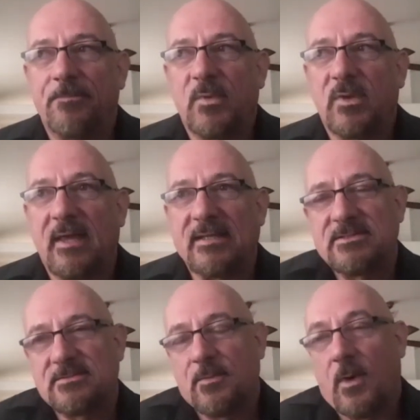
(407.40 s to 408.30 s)

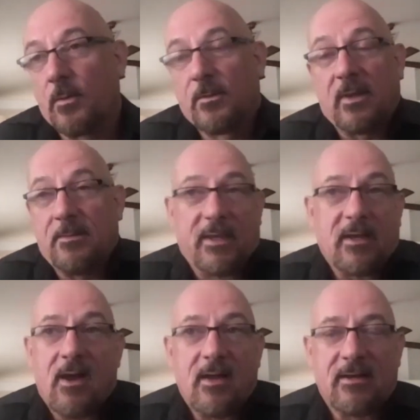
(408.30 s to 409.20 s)
that's what we're really
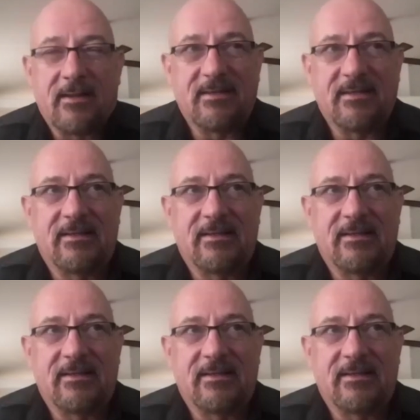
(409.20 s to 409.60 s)
big on. And I think,